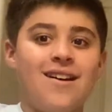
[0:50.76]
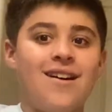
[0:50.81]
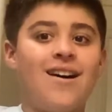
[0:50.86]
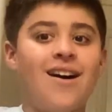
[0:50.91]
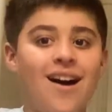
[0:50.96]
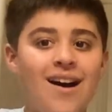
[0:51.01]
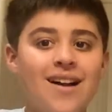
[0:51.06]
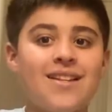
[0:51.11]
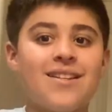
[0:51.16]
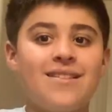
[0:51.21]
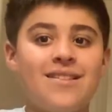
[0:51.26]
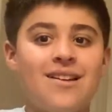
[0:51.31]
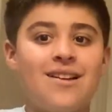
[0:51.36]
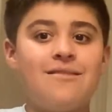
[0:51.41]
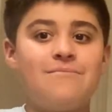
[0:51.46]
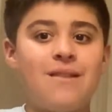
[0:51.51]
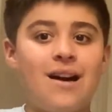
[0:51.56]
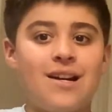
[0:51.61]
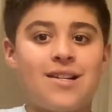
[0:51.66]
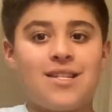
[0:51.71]
on to the
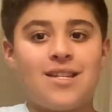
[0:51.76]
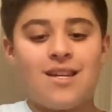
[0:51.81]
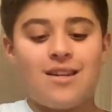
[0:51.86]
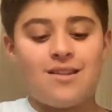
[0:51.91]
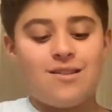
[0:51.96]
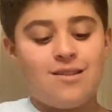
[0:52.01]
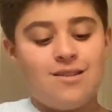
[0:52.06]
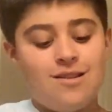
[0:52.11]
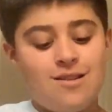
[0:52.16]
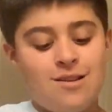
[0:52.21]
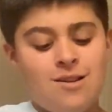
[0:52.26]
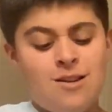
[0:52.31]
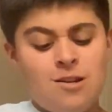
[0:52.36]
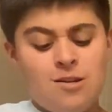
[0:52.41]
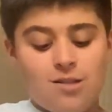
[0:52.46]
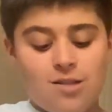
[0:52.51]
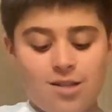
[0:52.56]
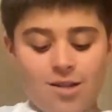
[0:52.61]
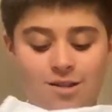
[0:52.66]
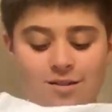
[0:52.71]
unboxing.
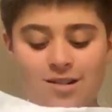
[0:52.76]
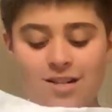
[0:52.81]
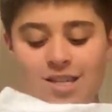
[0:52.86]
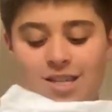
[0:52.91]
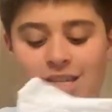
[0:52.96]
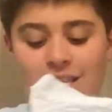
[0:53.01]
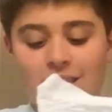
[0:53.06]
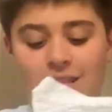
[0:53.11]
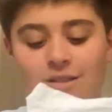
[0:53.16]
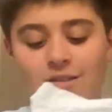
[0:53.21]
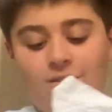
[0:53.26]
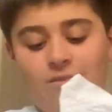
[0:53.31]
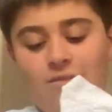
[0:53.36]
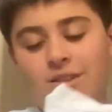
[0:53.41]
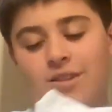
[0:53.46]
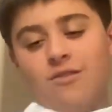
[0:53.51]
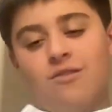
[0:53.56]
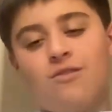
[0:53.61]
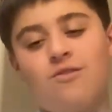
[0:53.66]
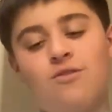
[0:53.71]
So this is an
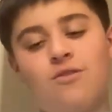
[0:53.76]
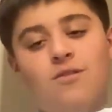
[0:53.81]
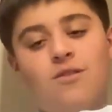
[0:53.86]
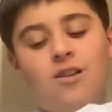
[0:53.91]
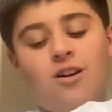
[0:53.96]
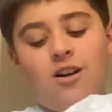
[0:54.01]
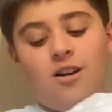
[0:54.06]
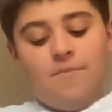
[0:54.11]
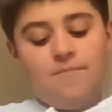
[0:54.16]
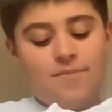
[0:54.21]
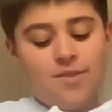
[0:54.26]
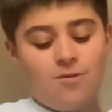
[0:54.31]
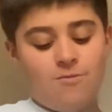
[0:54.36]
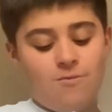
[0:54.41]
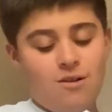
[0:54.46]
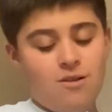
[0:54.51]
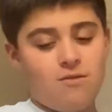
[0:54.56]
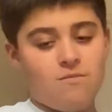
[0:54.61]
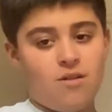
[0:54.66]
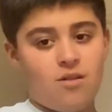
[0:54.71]
O2 Cool
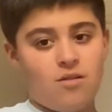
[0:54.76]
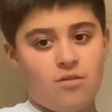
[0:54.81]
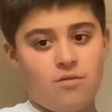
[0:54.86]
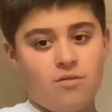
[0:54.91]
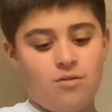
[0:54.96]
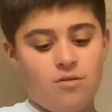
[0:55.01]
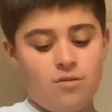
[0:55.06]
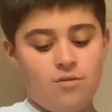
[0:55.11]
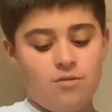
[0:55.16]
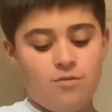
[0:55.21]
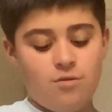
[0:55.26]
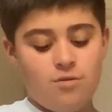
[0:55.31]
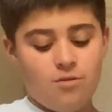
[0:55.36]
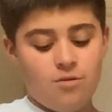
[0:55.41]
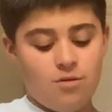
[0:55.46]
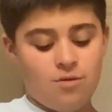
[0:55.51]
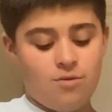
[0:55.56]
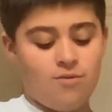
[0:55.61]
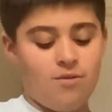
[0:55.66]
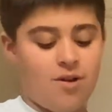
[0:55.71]
water bottle.
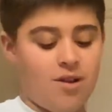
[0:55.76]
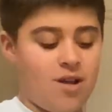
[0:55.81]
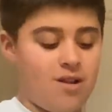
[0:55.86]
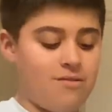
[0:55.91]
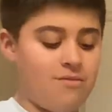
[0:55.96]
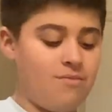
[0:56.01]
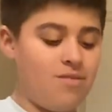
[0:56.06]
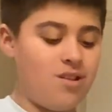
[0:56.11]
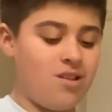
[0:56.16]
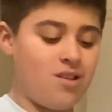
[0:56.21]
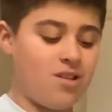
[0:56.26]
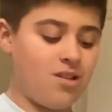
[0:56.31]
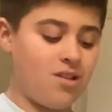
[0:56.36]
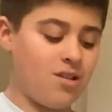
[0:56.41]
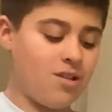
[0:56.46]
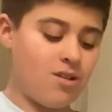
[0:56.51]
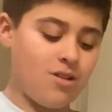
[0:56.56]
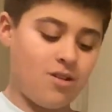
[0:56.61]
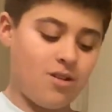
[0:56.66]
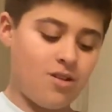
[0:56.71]
Friend,
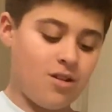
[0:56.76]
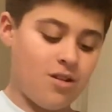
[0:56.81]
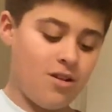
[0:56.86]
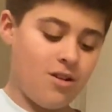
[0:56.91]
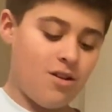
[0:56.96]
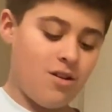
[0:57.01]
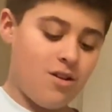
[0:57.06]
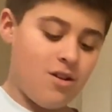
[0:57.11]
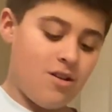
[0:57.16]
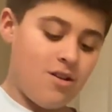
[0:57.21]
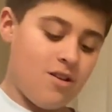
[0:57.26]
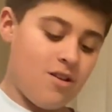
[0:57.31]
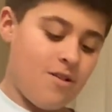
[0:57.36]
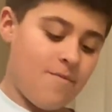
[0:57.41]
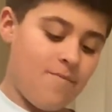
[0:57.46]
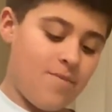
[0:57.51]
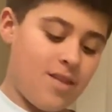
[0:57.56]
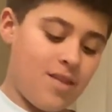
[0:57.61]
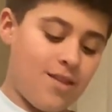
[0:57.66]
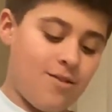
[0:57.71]

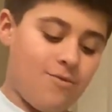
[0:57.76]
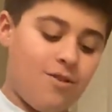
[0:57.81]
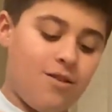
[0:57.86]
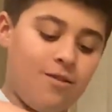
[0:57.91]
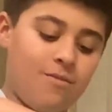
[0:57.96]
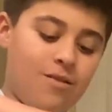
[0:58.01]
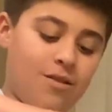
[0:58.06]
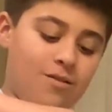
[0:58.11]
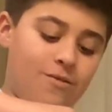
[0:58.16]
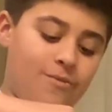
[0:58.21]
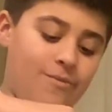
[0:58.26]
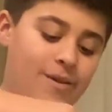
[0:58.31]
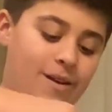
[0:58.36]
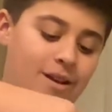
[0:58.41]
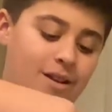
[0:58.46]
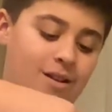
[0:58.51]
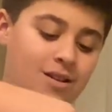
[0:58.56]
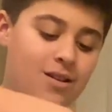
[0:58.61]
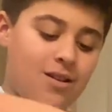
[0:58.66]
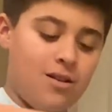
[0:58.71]
this. It's a water bottle
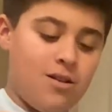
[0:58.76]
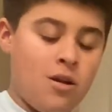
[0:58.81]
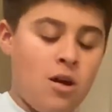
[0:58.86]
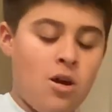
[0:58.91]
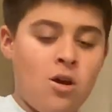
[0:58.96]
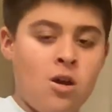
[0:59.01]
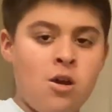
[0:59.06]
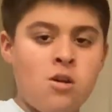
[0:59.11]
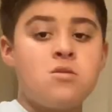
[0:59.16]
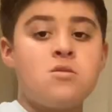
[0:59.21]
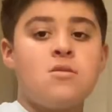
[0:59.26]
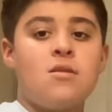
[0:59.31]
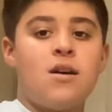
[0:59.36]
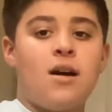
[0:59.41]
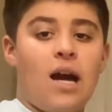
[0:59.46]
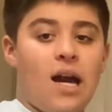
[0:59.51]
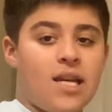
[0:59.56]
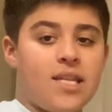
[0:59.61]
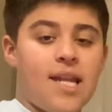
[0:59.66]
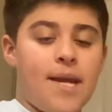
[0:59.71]
fan.
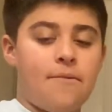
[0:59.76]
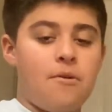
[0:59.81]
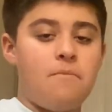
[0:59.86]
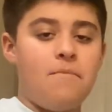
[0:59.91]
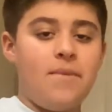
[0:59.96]
I have a